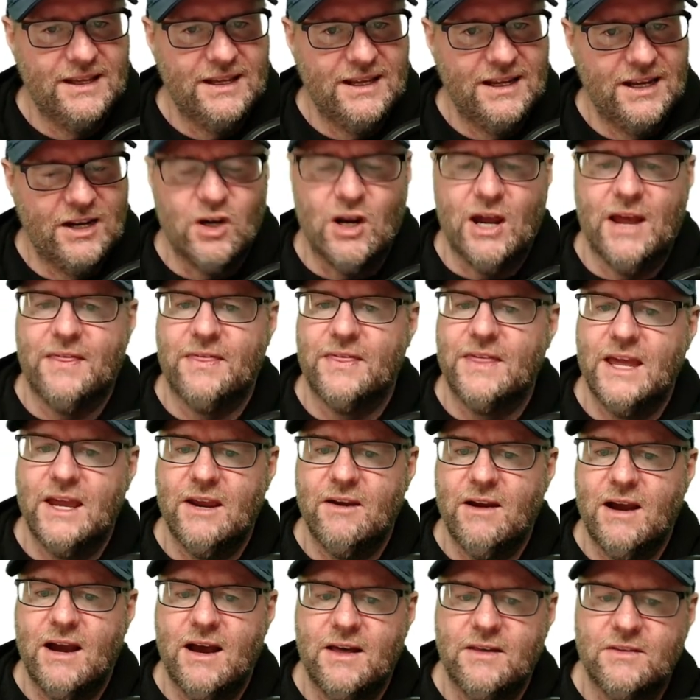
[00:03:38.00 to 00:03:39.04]
All right,
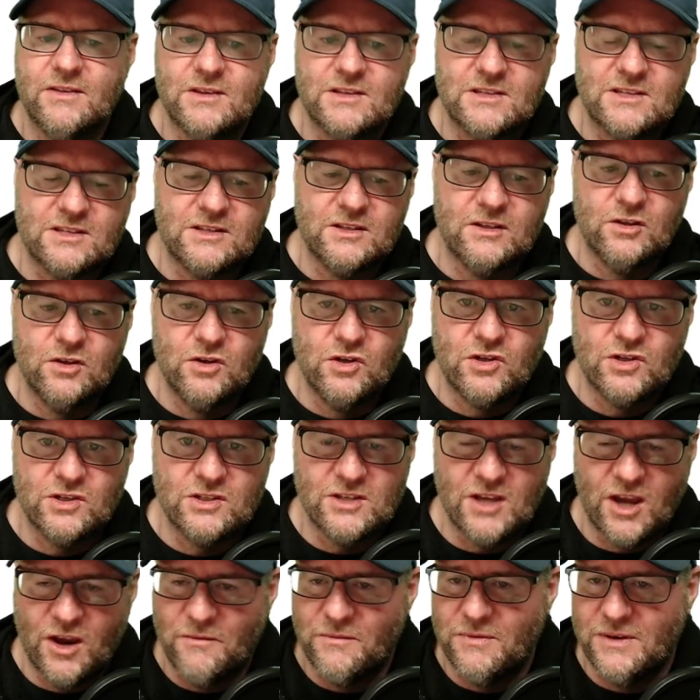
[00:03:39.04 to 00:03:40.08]
there are the
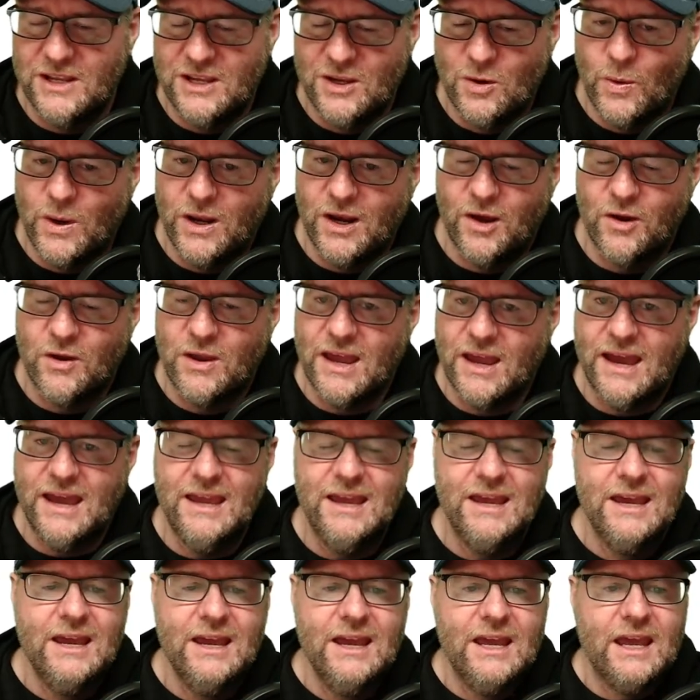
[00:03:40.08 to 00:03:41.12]
solutions. Hopefully you went okay.
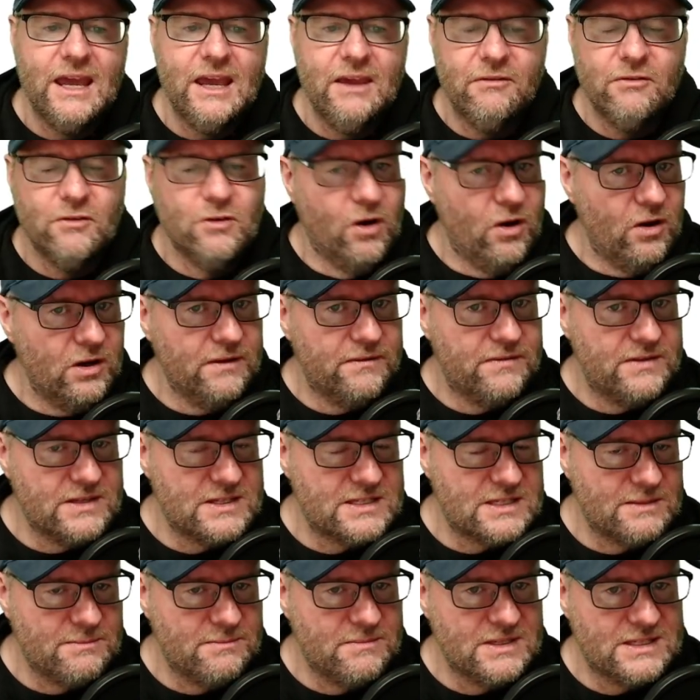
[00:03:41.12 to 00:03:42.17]
If not, if there's
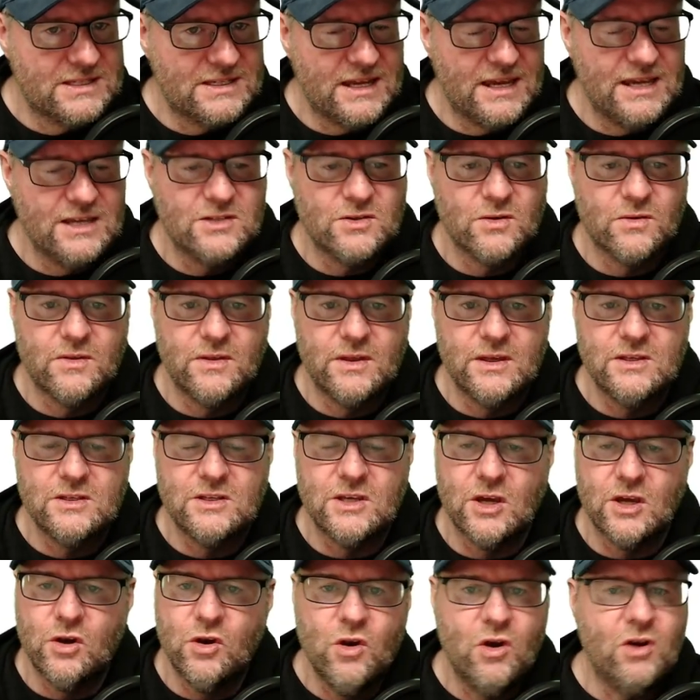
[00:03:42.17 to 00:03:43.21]
some mistakes or things that
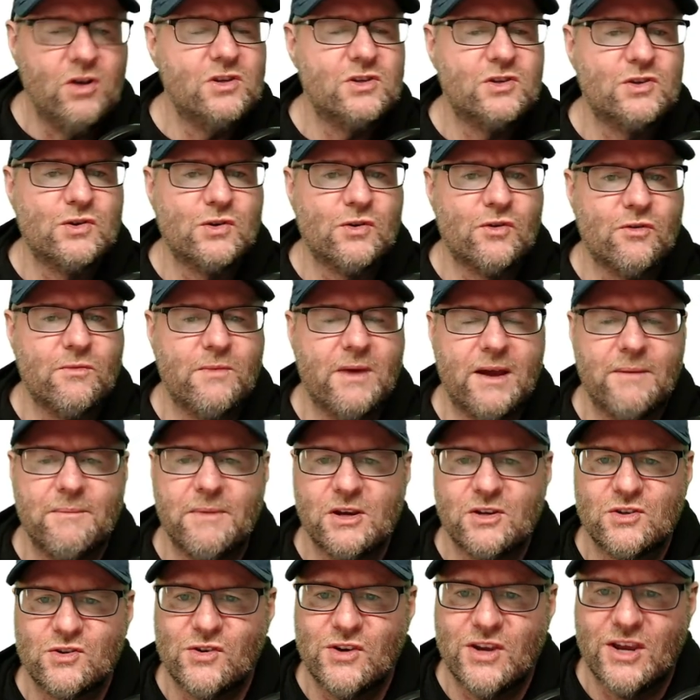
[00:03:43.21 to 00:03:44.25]
you're not sure about,
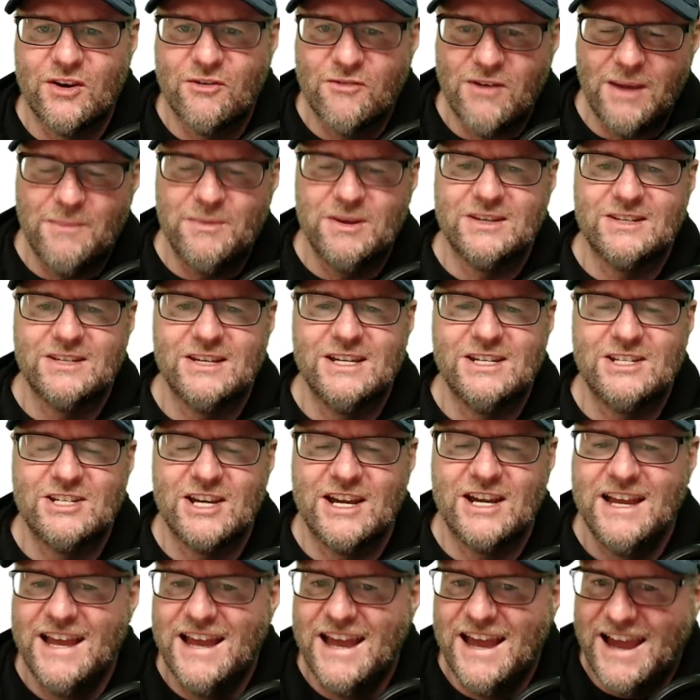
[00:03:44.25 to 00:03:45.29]
make sure you grab your
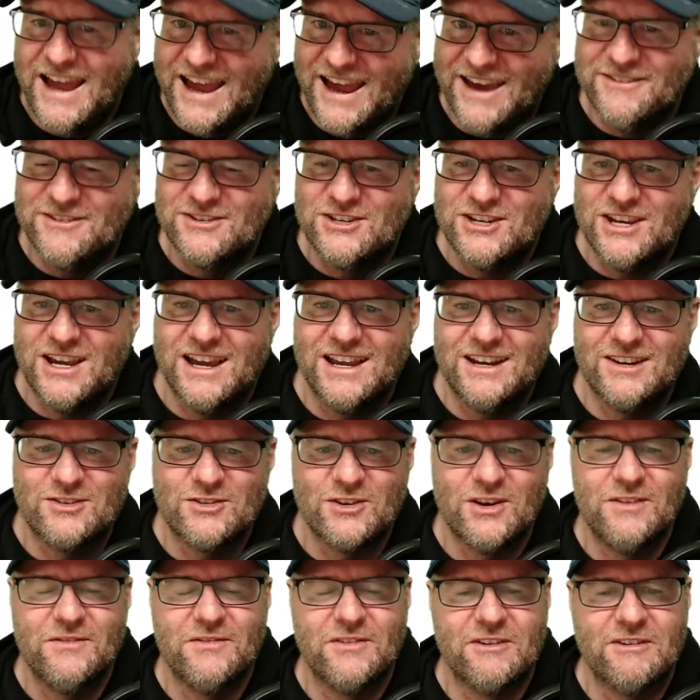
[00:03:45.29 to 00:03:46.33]
teacher, have a chat, and
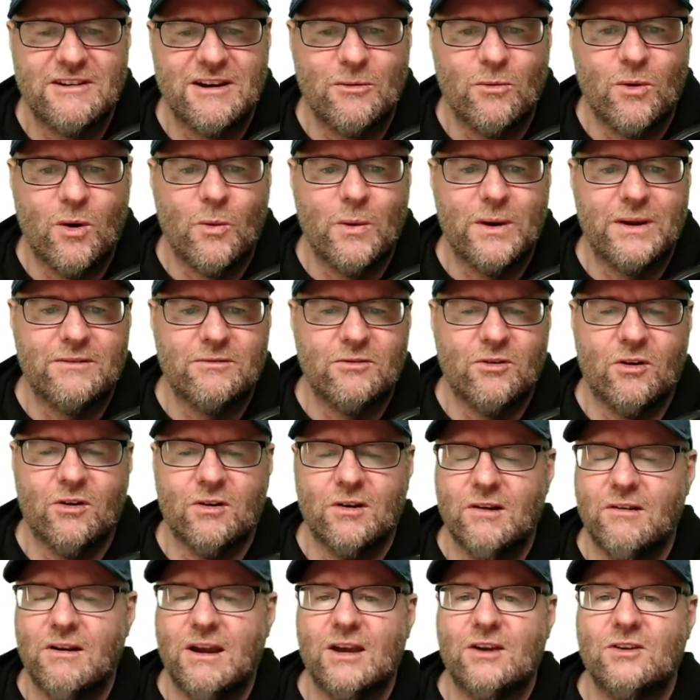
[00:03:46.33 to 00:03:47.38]
try and figure out what went wrong.
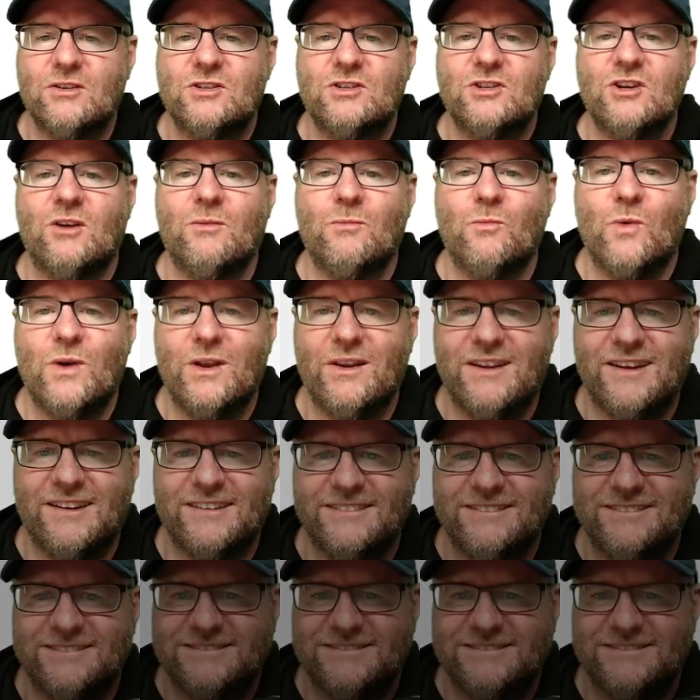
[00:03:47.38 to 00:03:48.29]
All right, good job. Well done.